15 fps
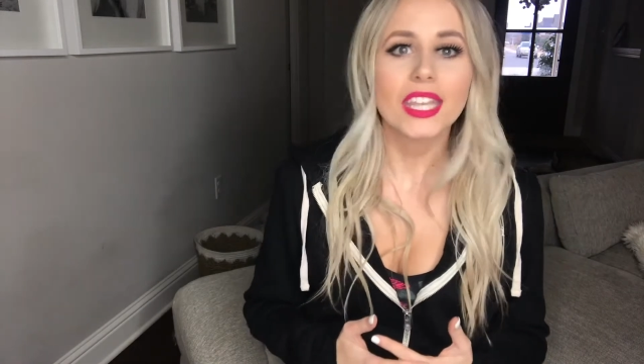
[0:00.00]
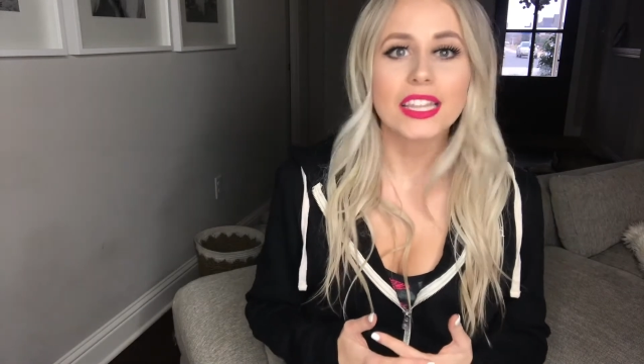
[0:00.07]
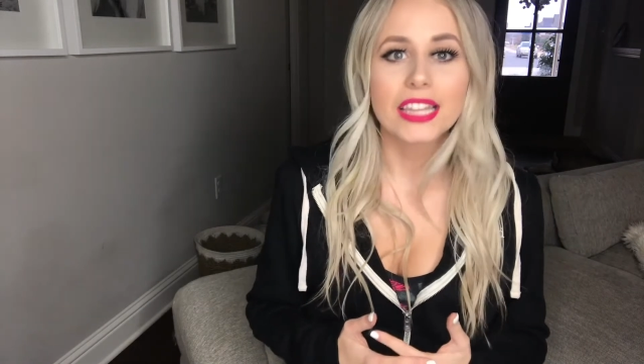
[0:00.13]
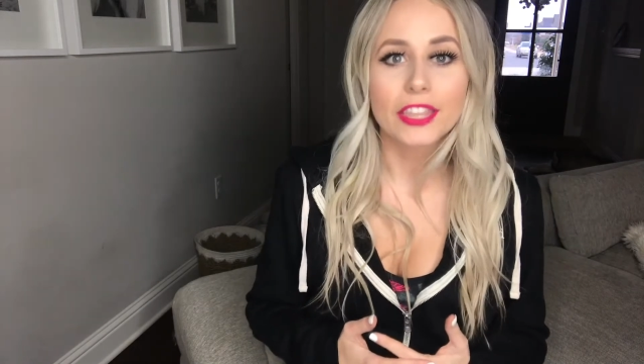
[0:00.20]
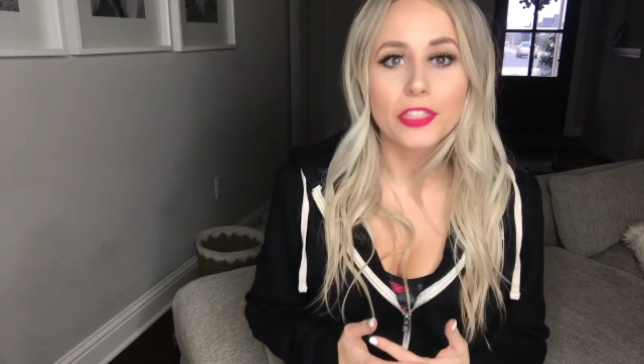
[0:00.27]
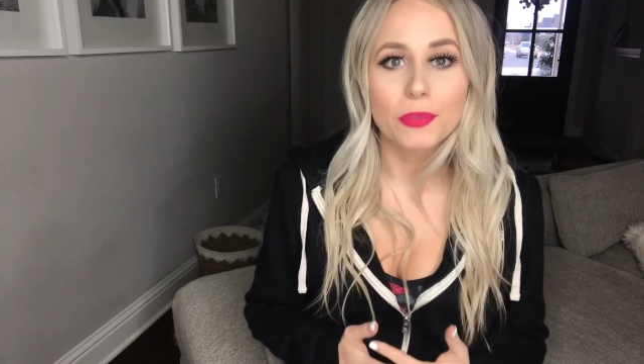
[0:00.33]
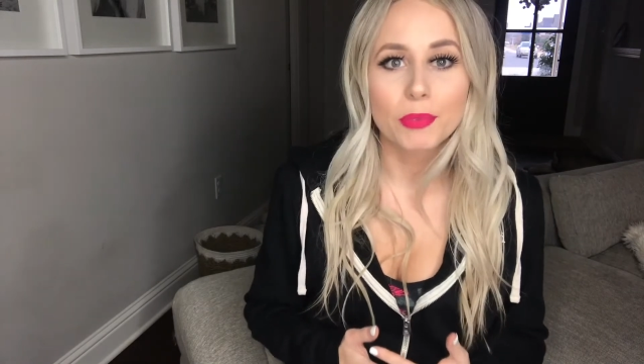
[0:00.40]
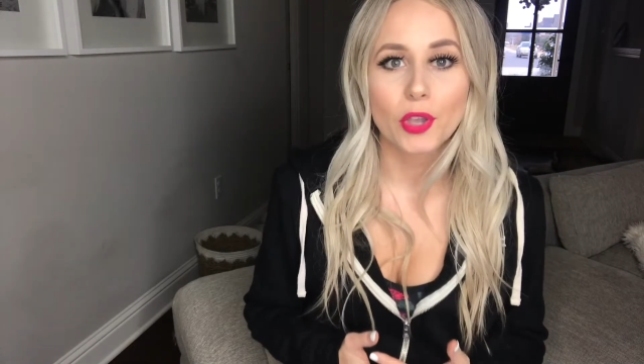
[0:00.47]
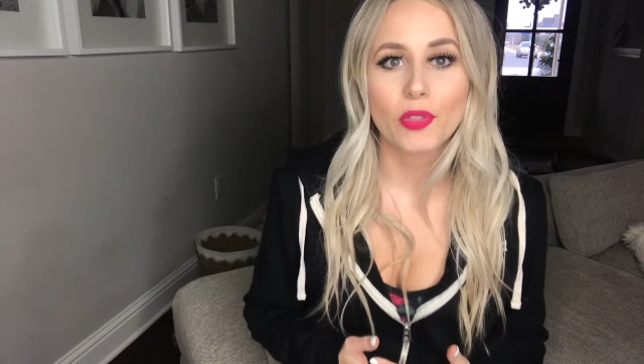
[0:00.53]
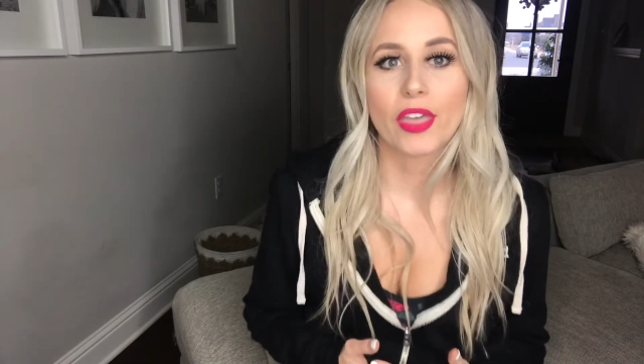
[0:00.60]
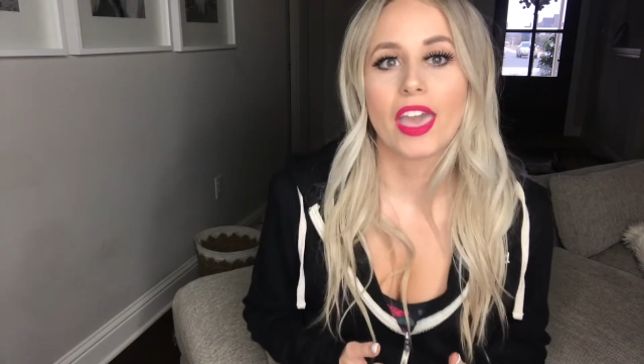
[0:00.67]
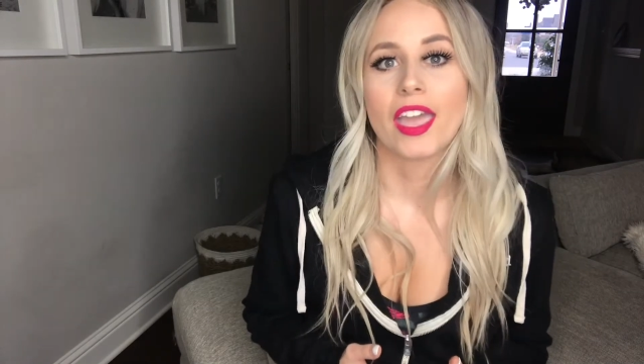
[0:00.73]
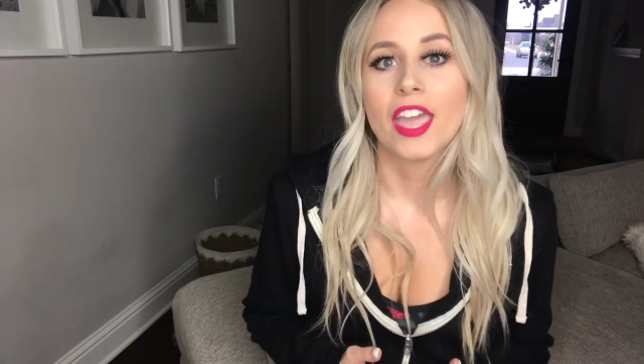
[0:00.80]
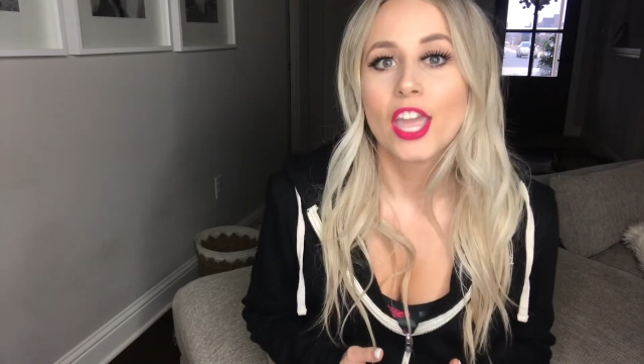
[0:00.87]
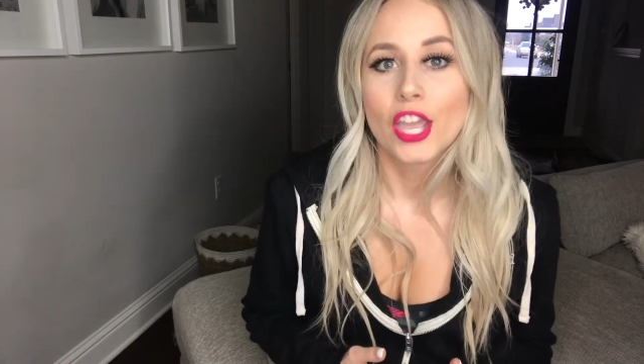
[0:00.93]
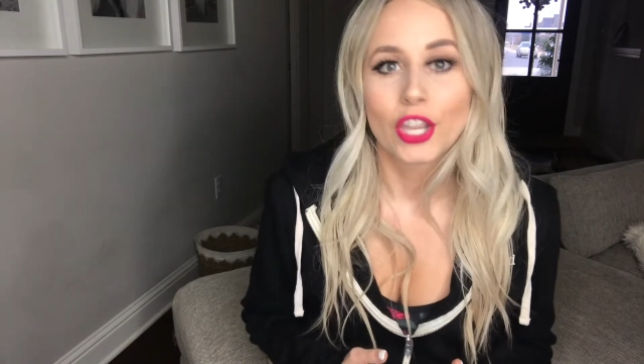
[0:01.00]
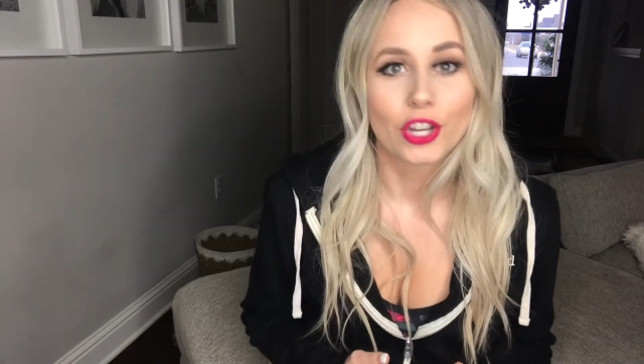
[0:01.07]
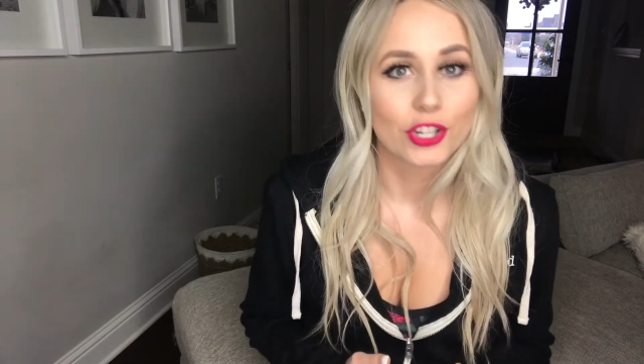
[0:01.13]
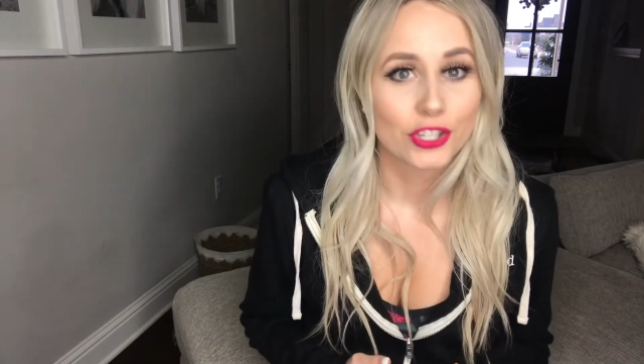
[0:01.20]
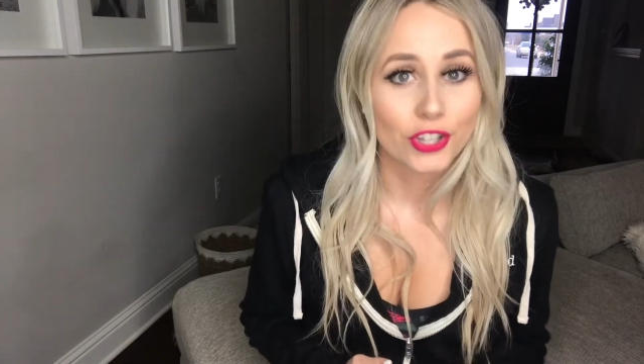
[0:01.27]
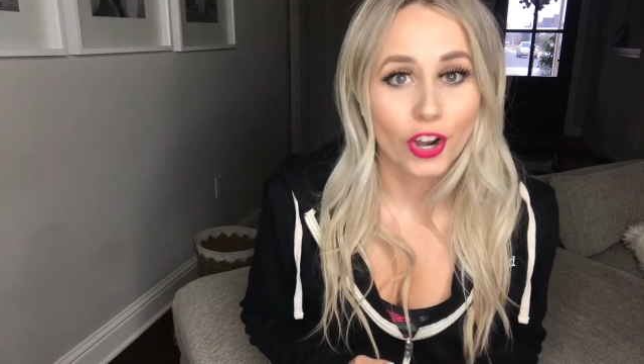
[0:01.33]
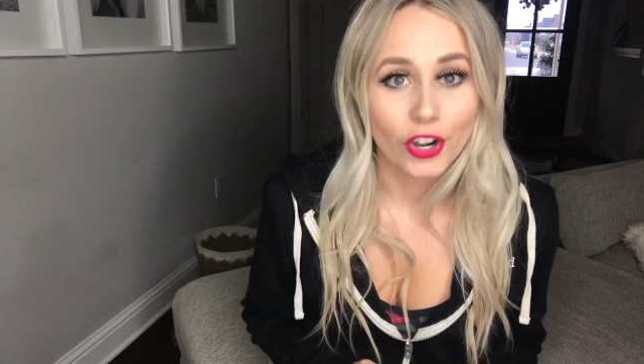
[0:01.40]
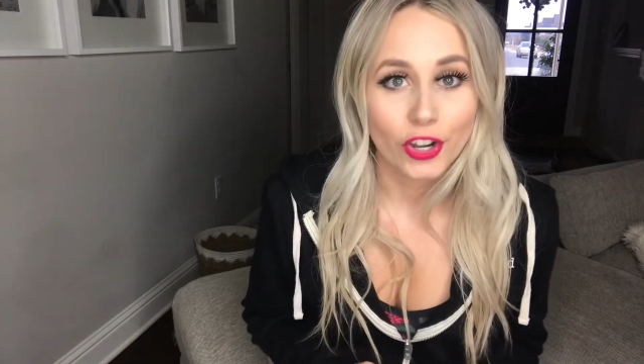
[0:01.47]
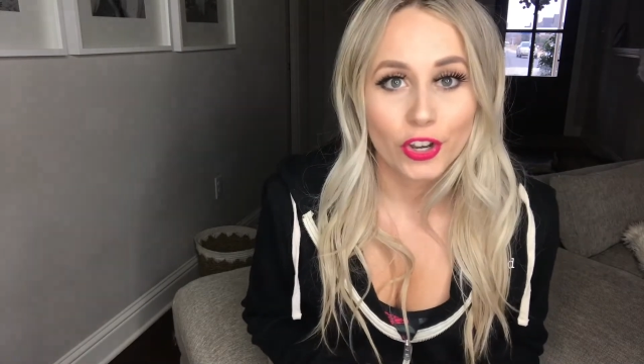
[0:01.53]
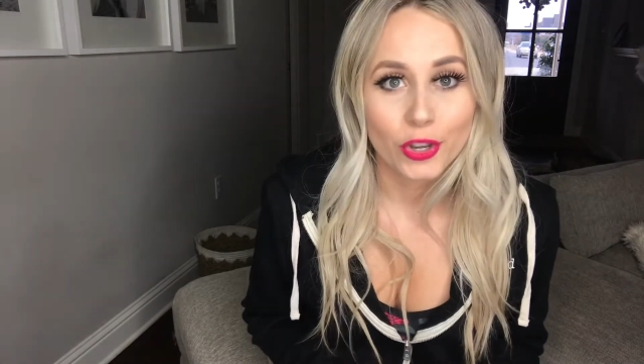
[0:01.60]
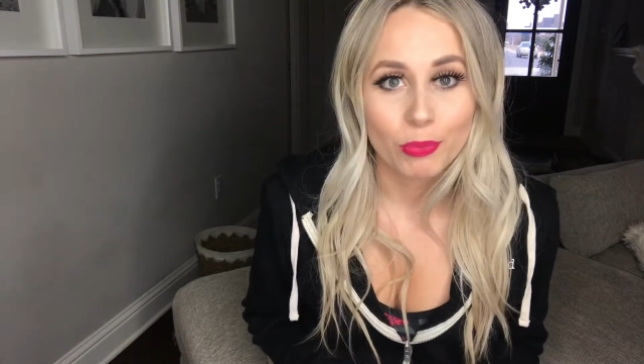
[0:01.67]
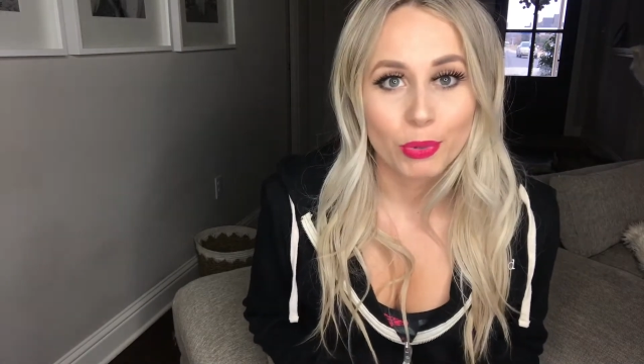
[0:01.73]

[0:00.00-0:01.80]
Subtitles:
Let them know that you're starting a new